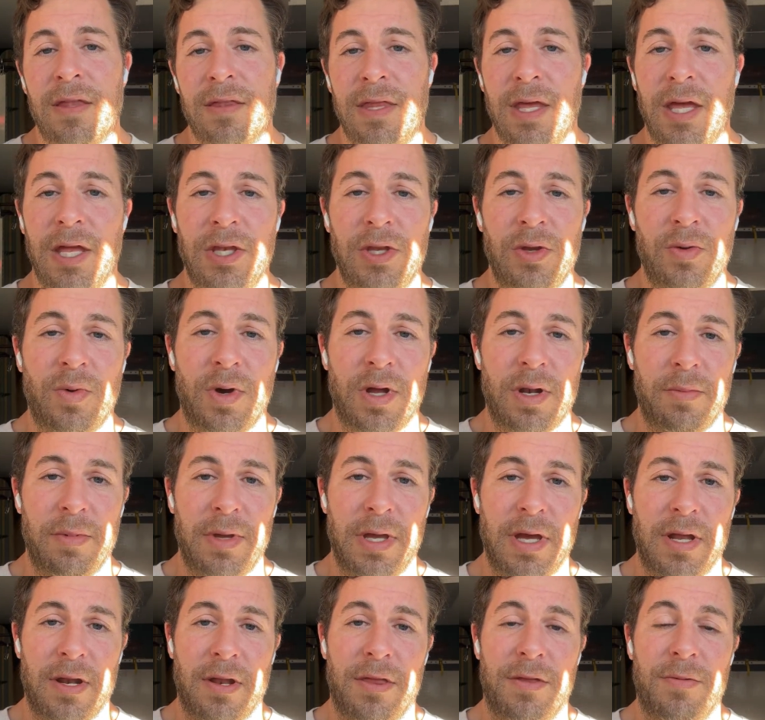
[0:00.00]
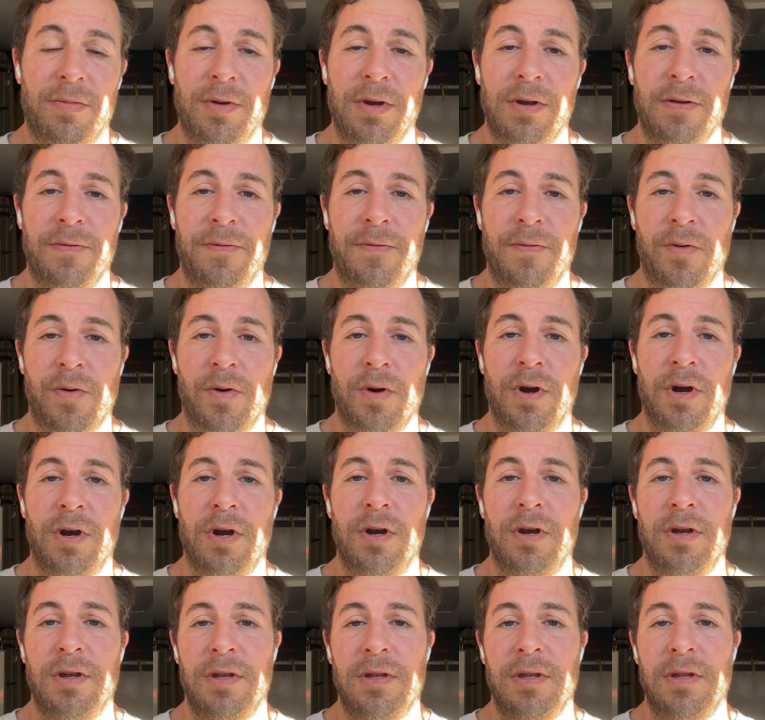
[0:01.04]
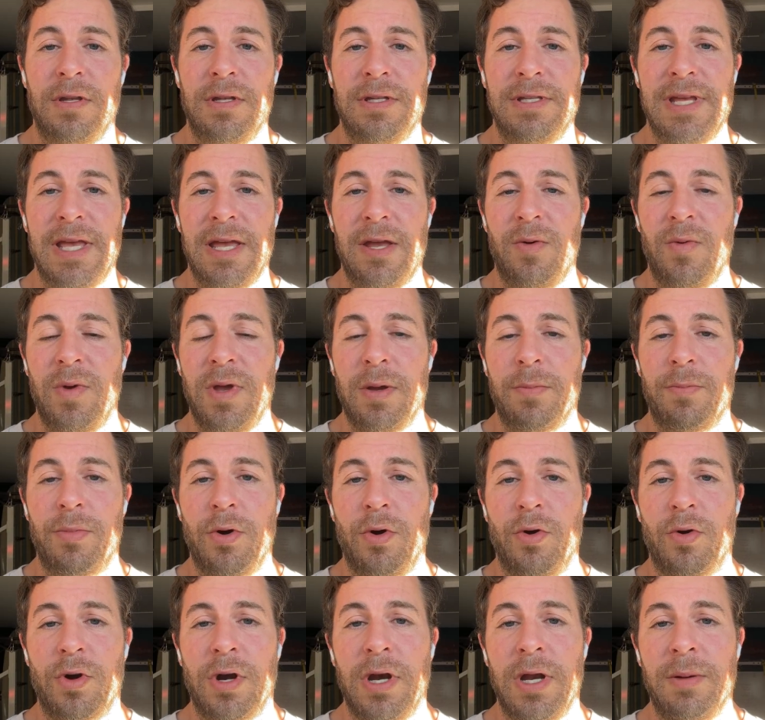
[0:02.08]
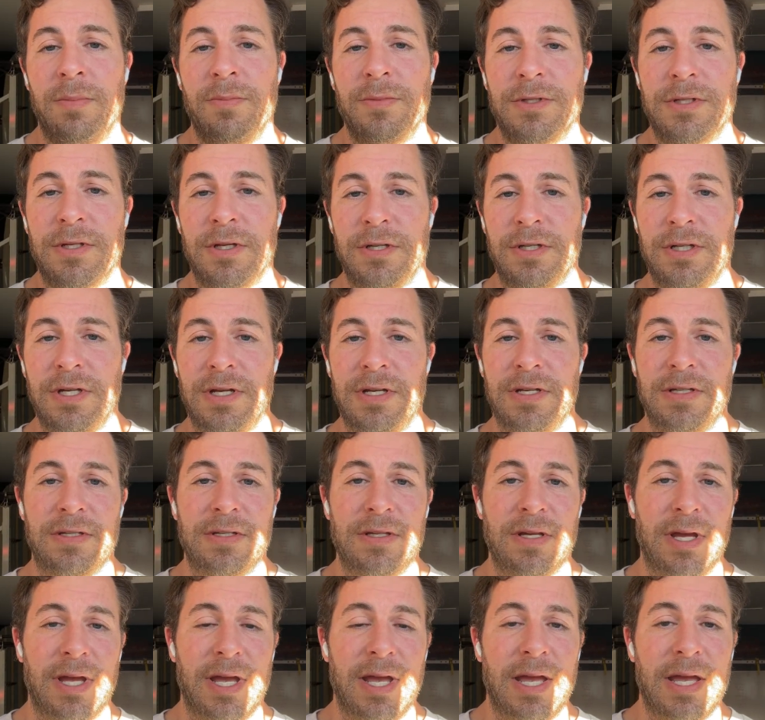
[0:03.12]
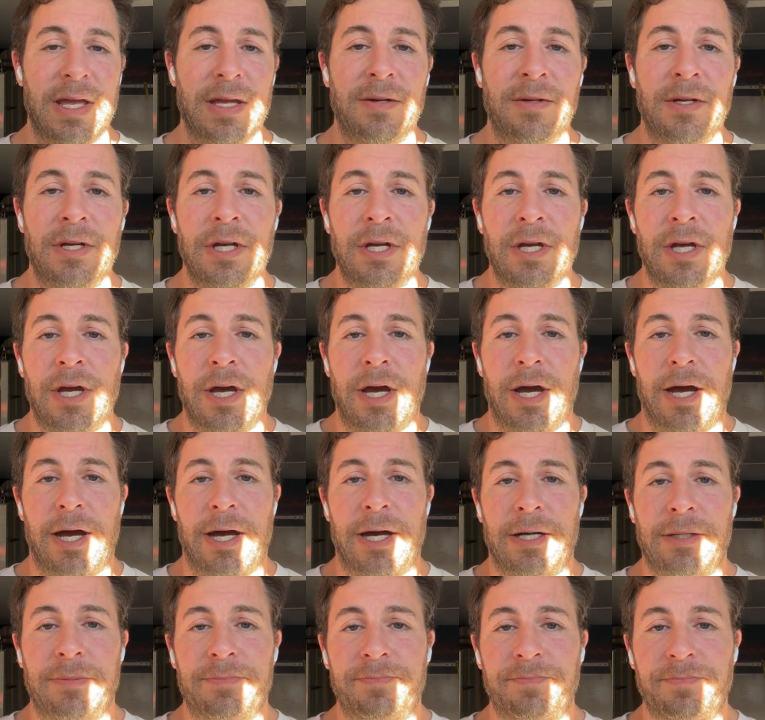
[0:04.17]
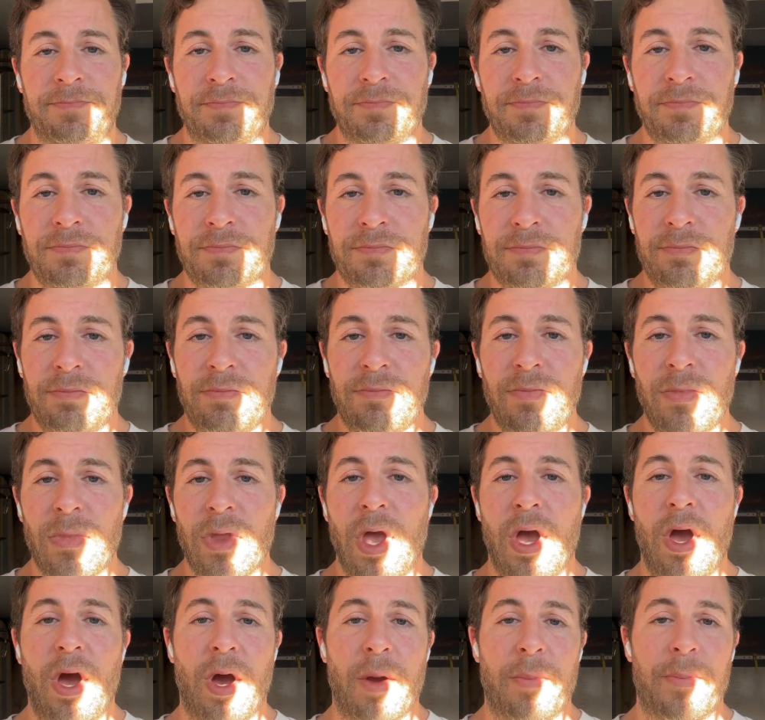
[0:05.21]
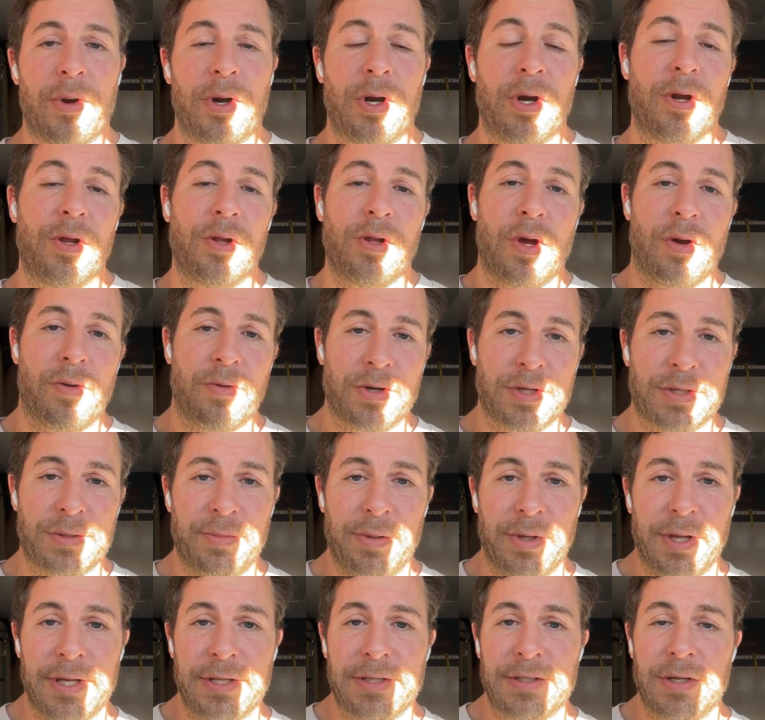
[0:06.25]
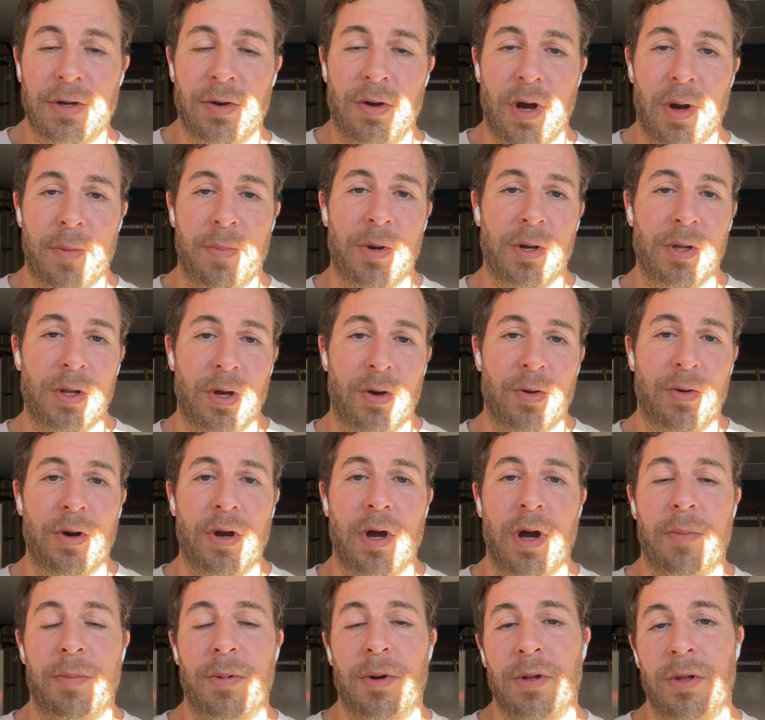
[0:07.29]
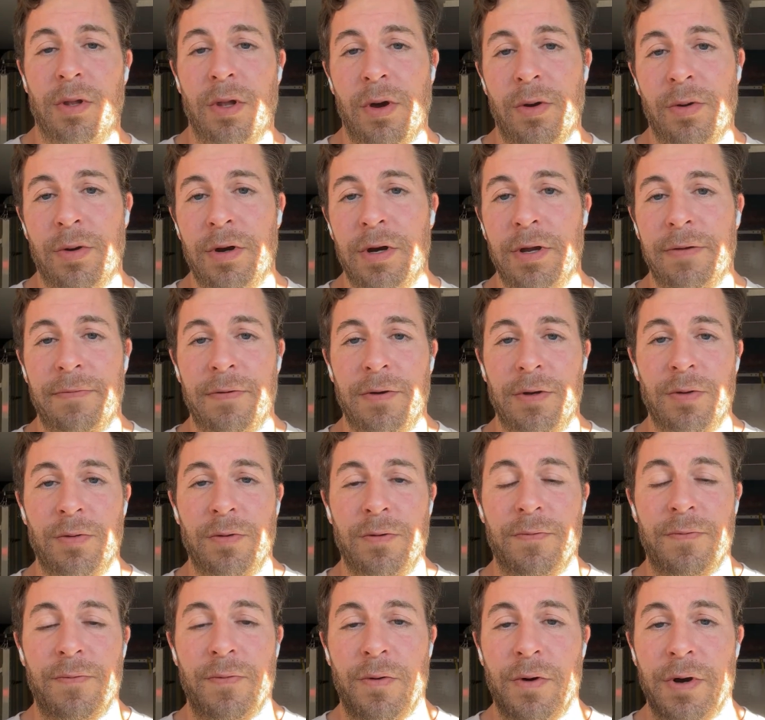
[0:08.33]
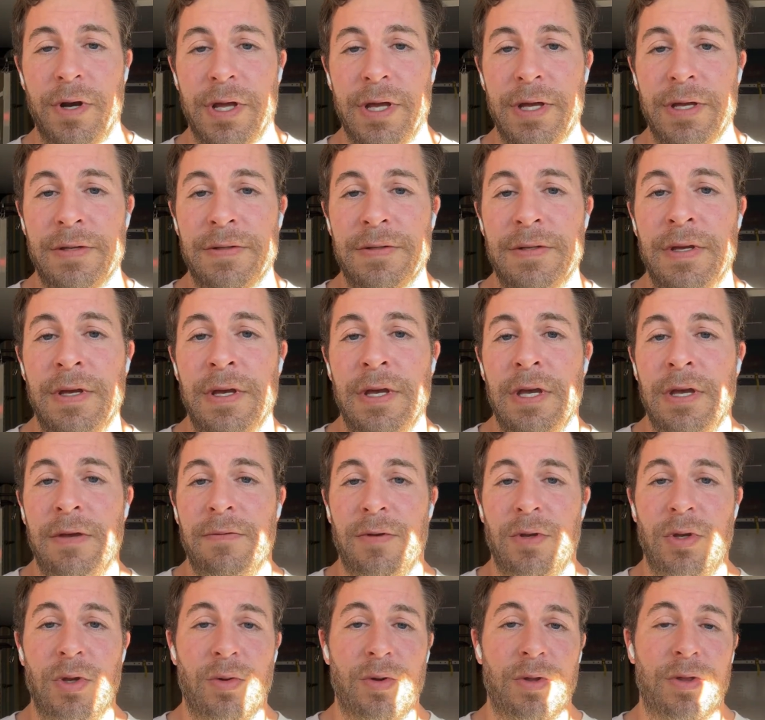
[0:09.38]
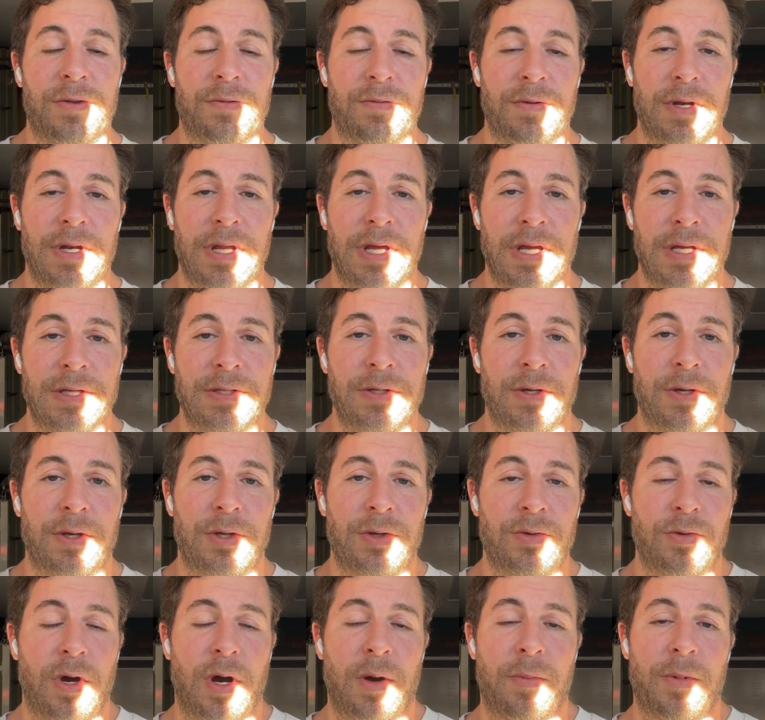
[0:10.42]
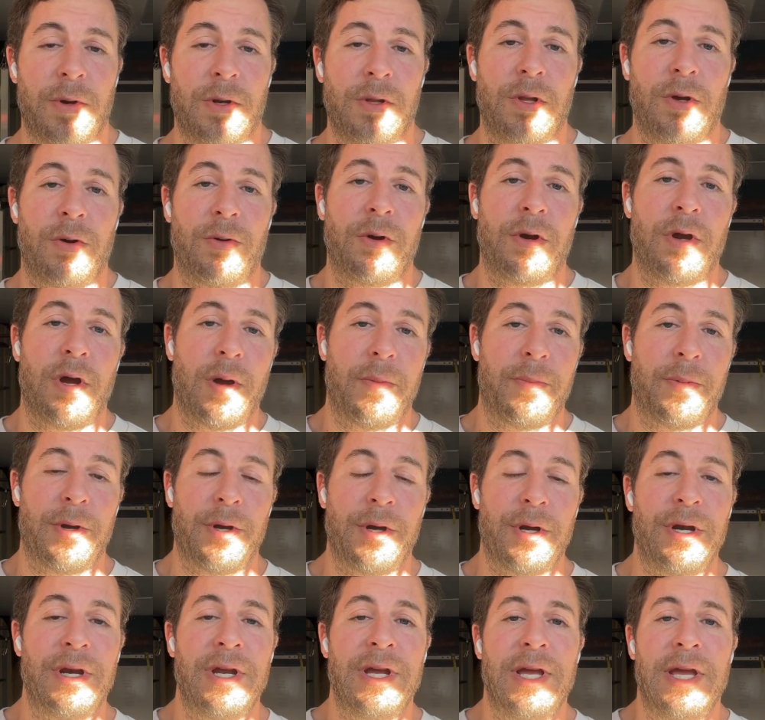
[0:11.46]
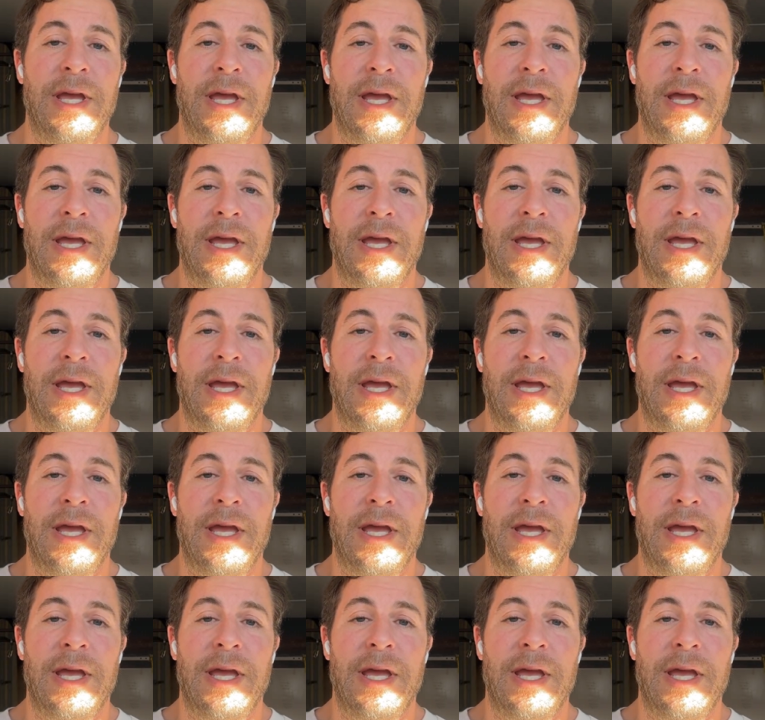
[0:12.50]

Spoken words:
then you want to be on a 3 to 4 day week program, such as a um, upper lower split. So upper lower if you're doing 4 days. If you're doing 3 days, you could do upper lower upper.